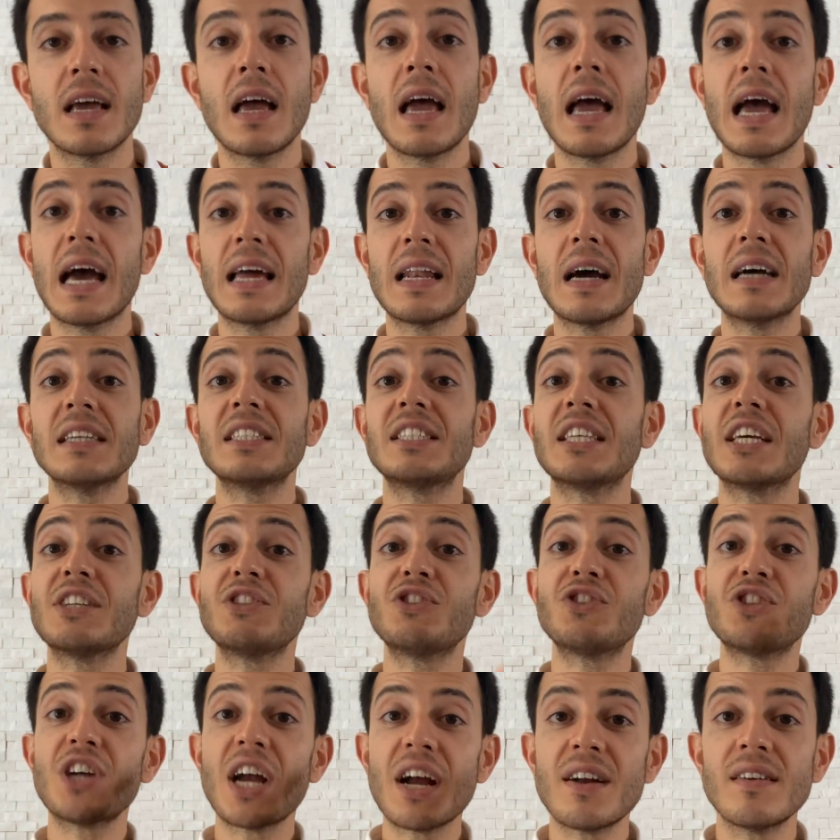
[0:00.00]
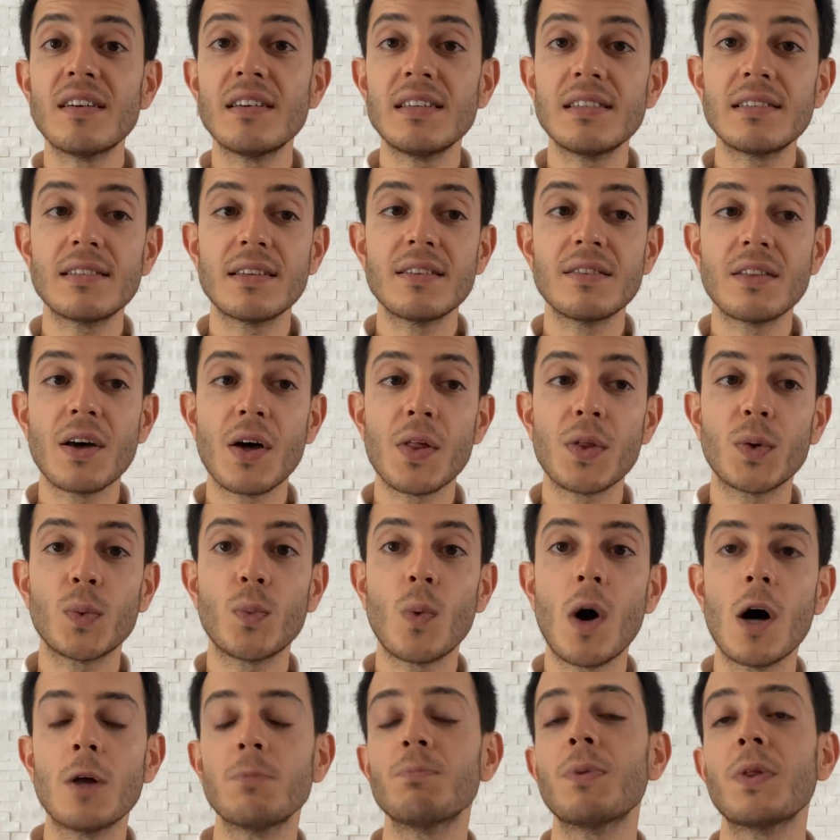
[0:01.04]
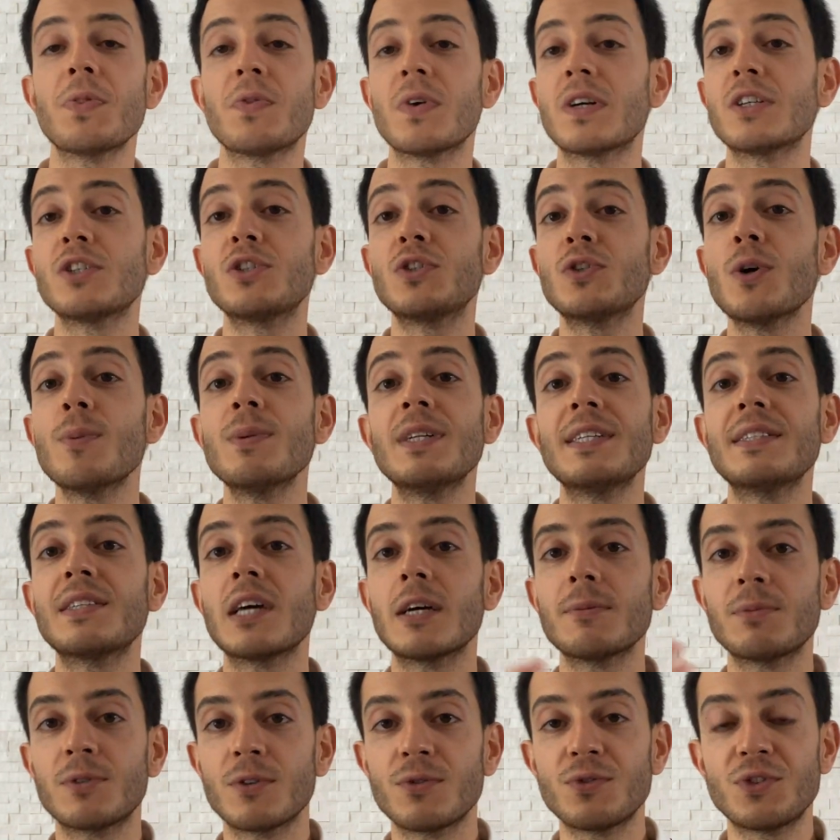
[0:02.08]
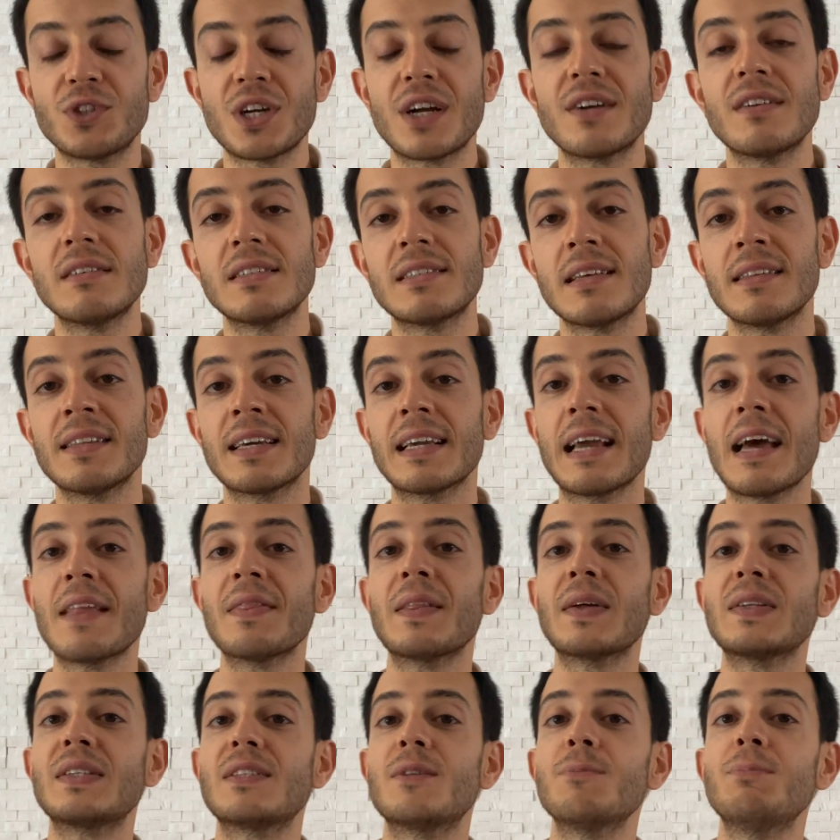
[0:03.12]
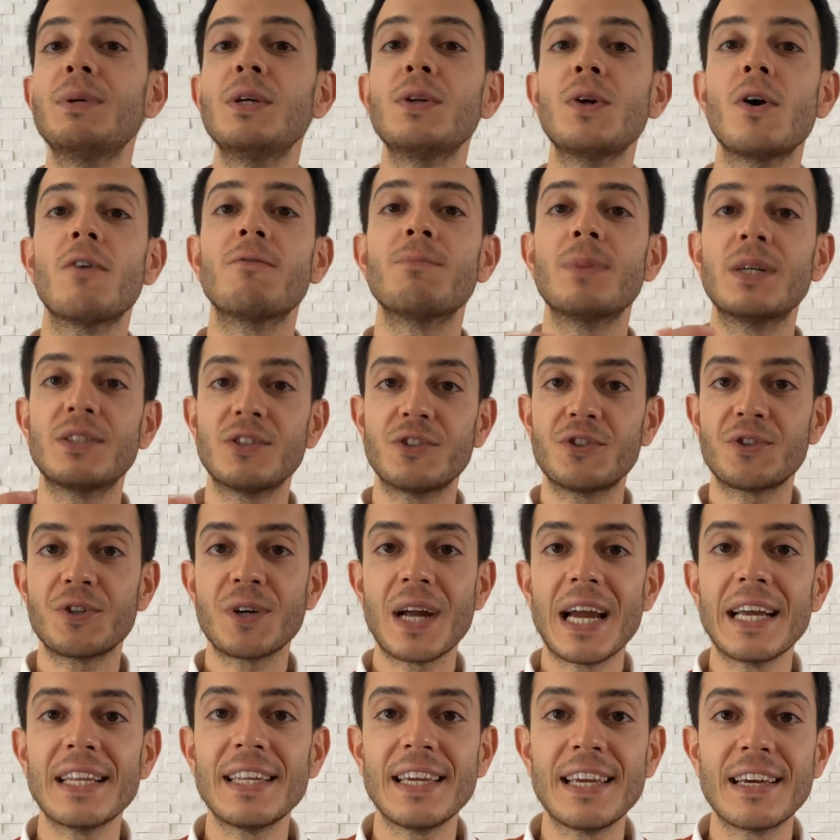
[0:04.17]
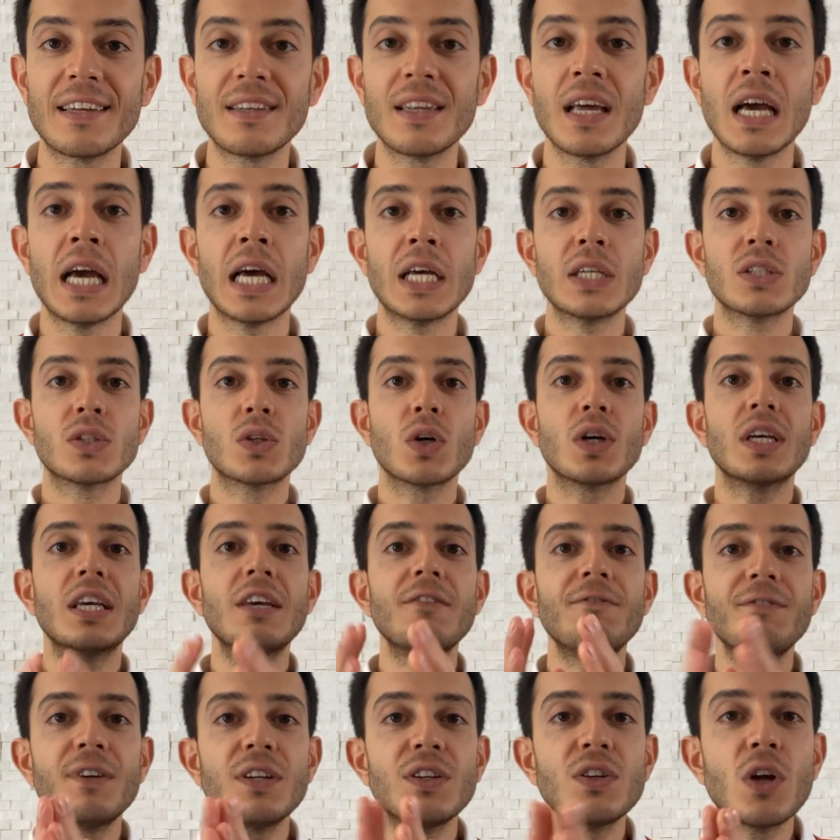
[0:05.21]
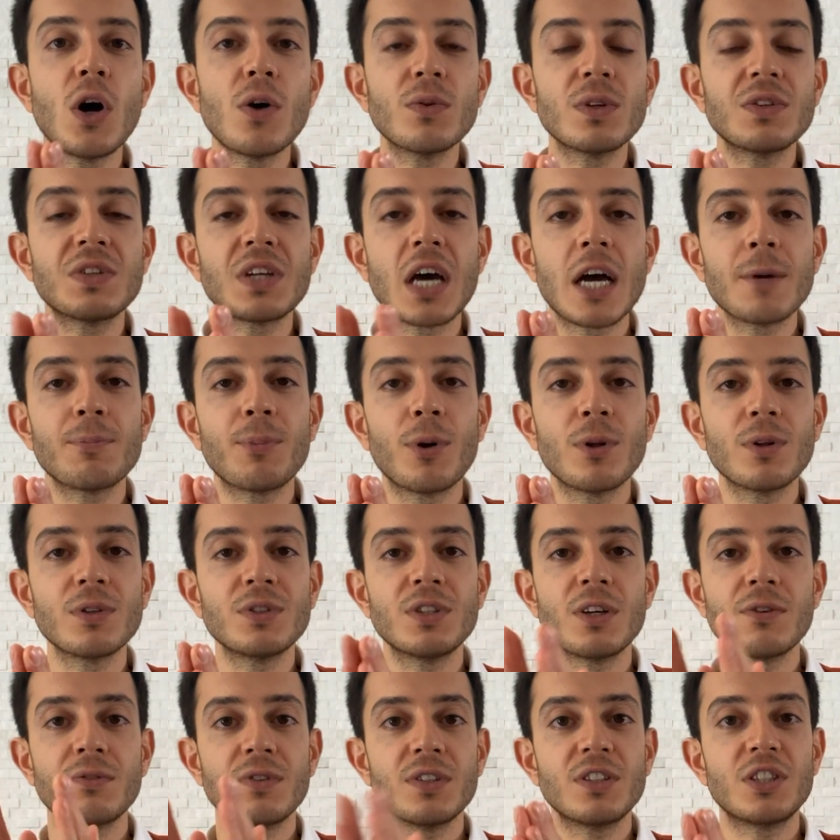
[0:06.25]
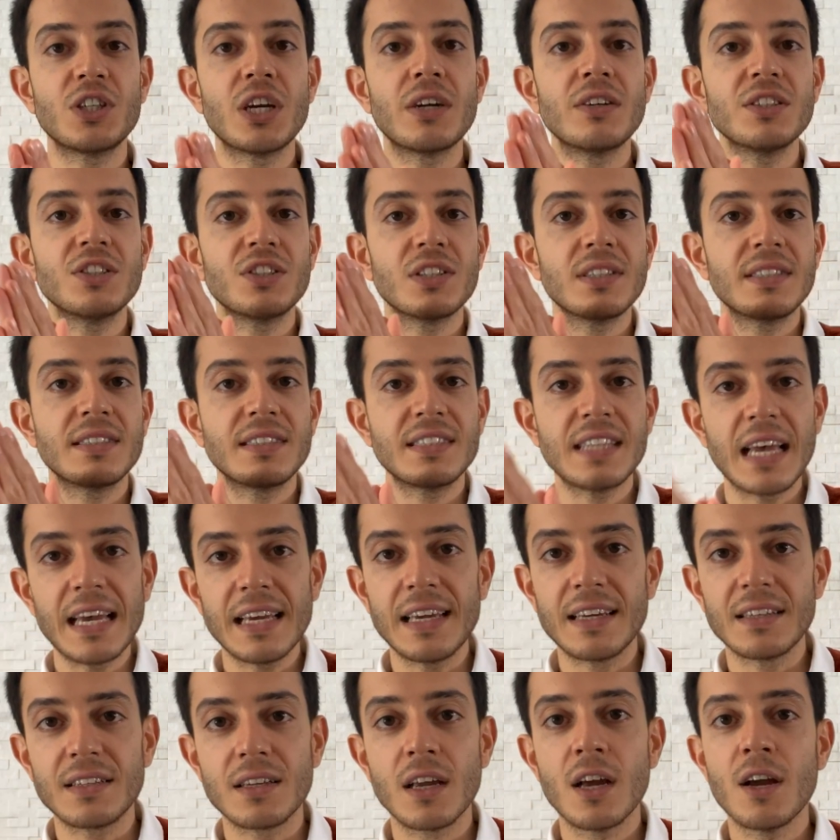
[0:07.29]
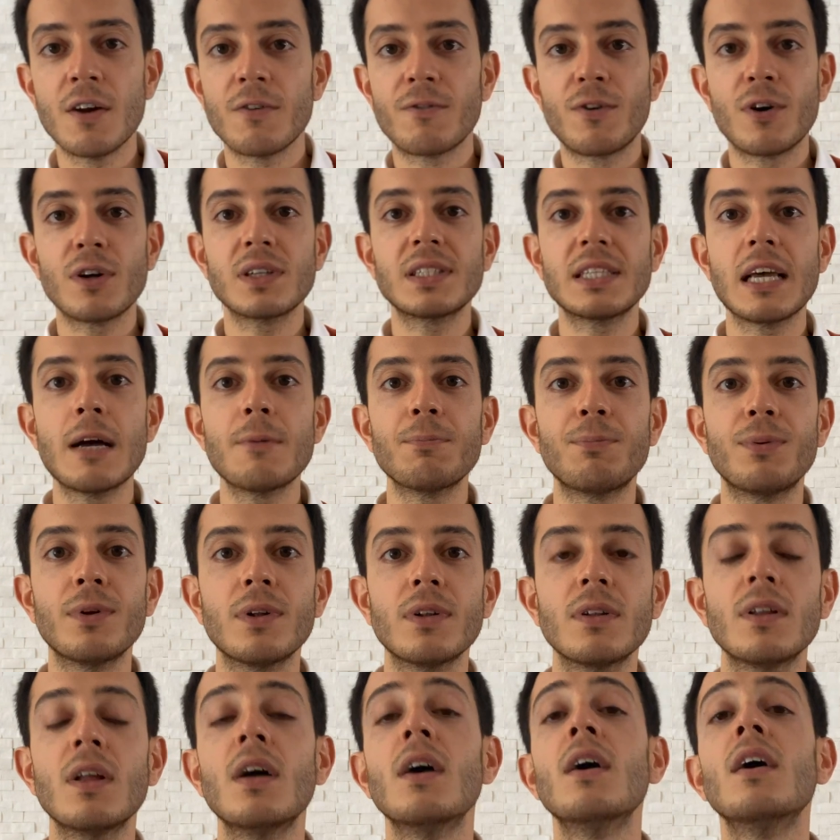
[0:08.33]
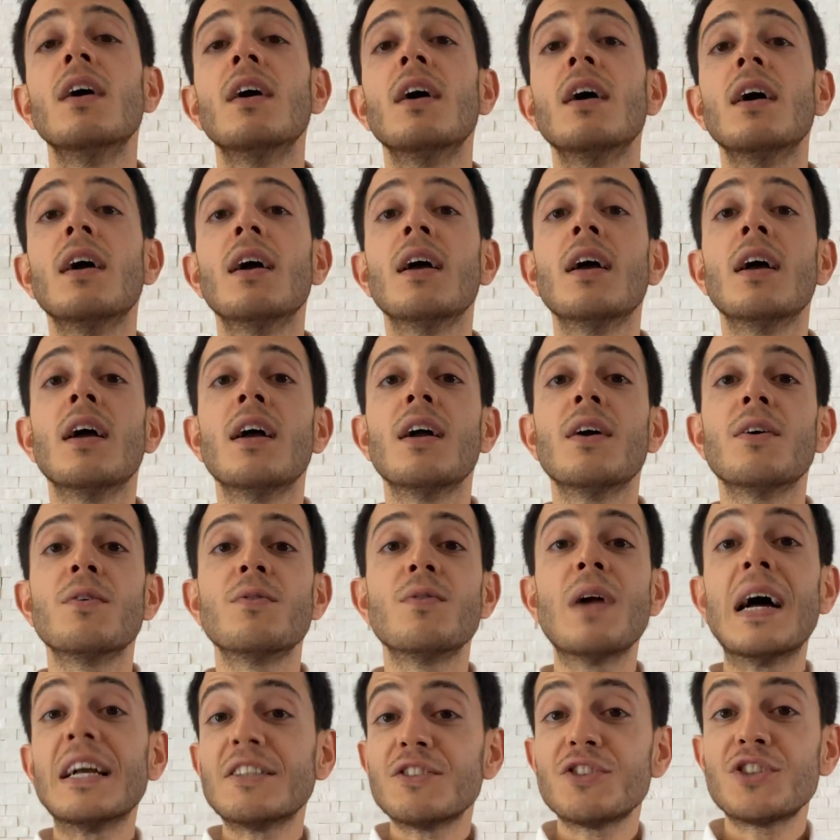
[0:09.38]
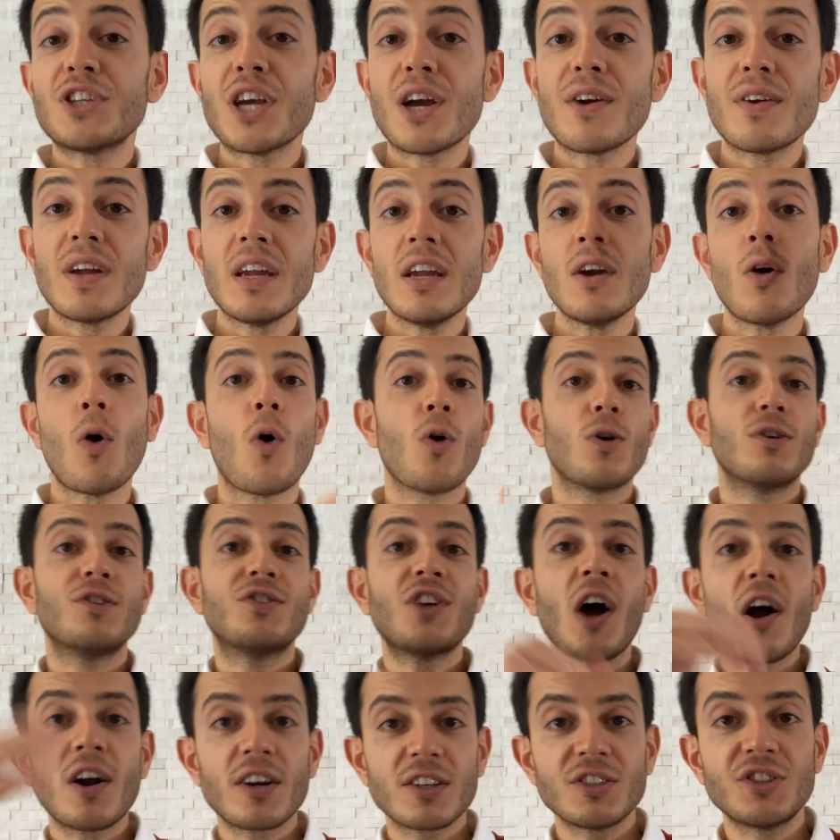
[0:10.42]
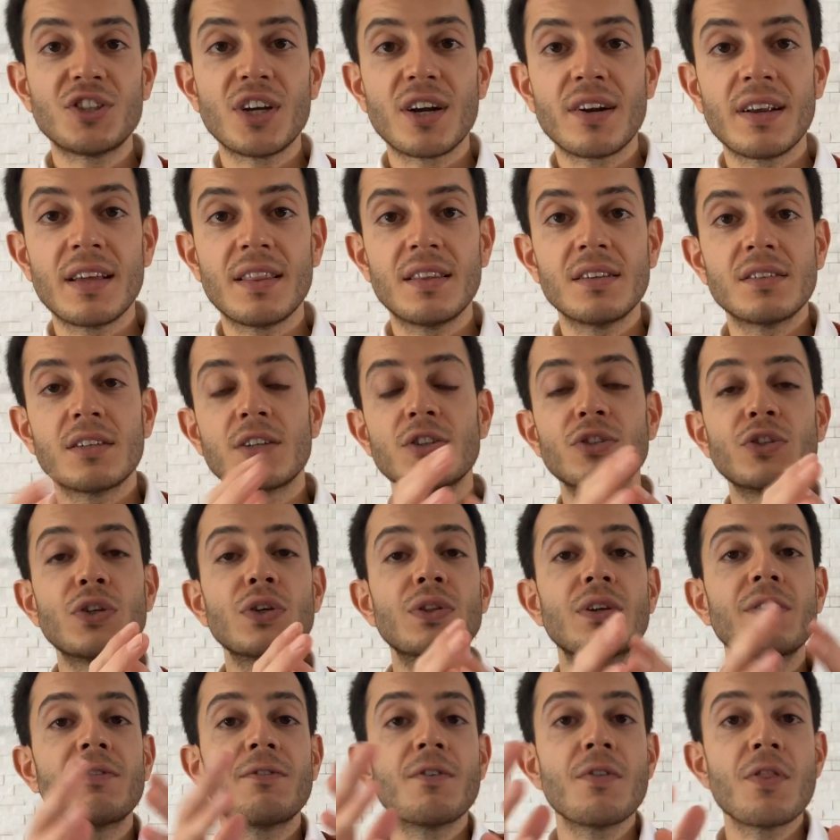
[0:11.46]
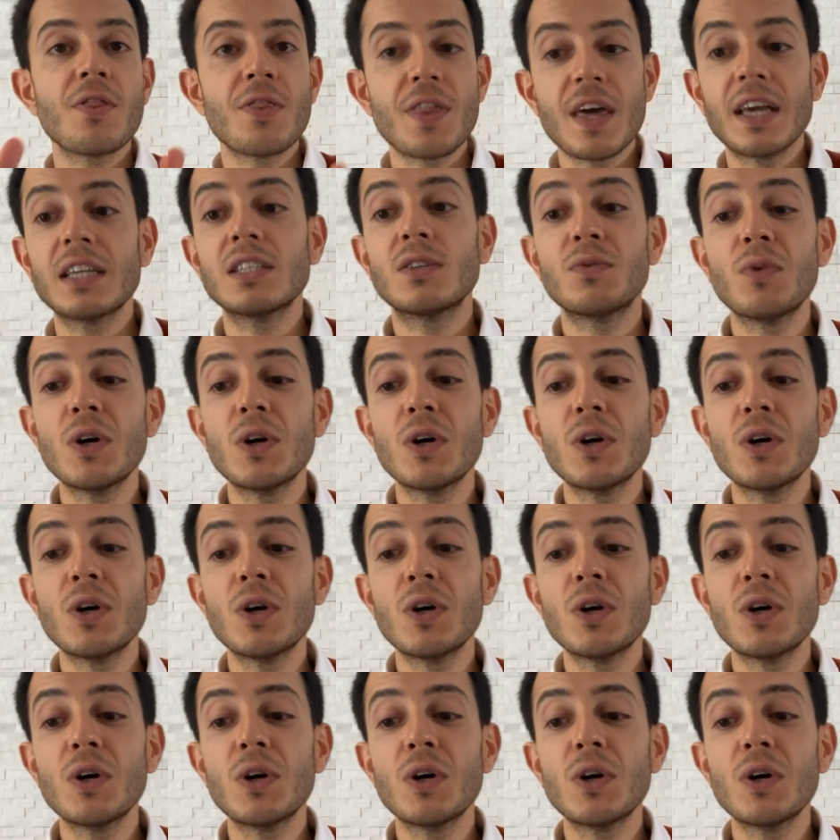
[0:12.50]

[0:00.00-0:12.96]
And I said cherries in the other one, but there are so many types of cherries. And again, that's the beauty of Mediterranean. So if you know the typology of the cherry, just say it. For example, red cherry or dark cherry, these are two different things.